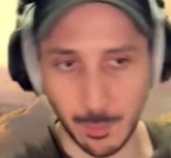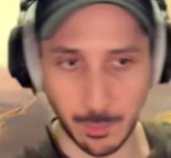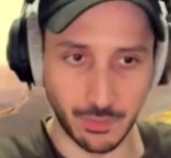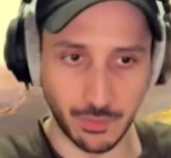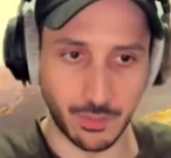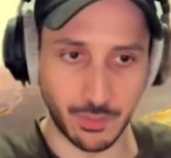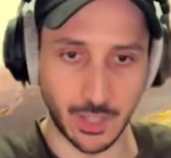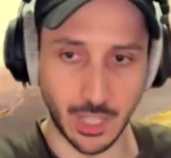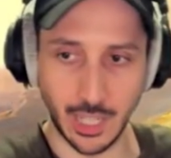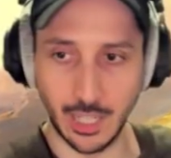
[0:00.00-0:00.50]

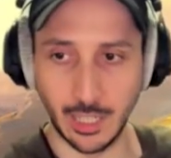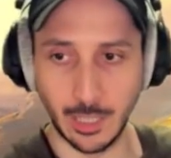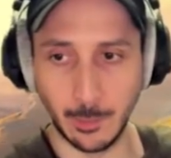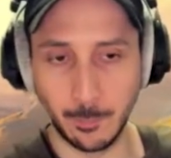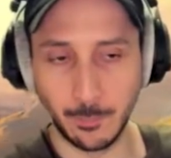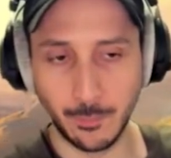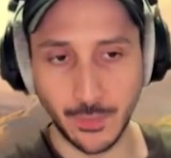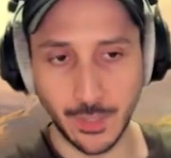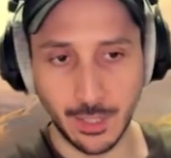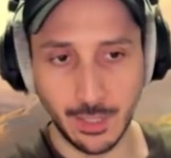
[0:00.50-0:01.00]
thing
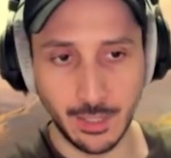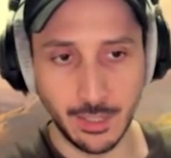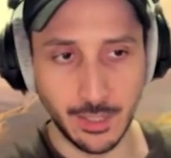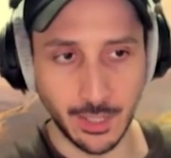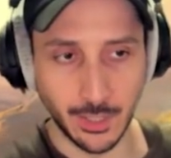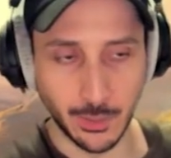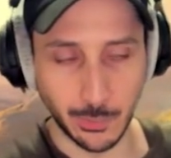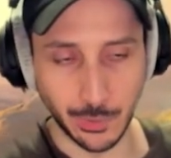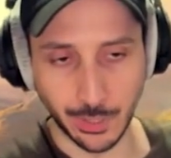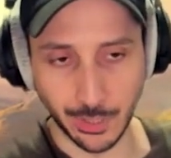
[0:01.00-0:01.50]

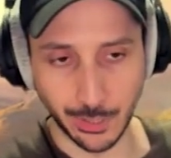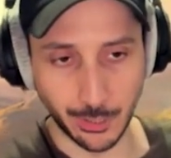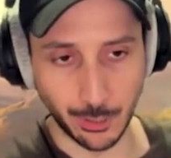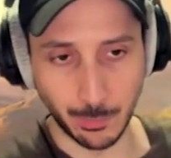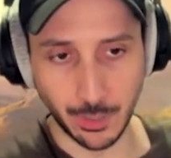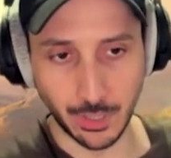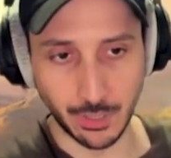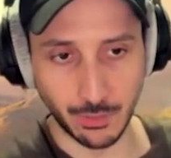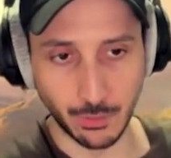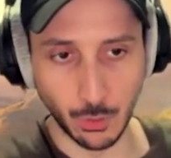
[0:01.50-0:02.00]
with a little bit
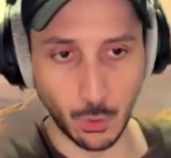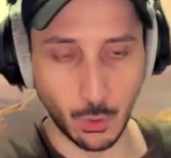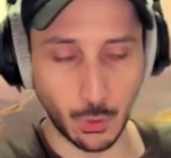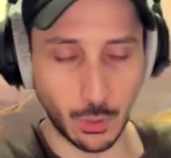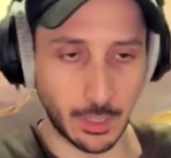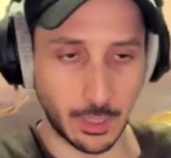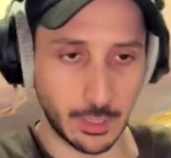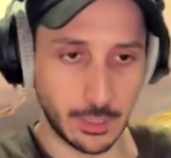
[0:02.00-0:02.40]
of lore.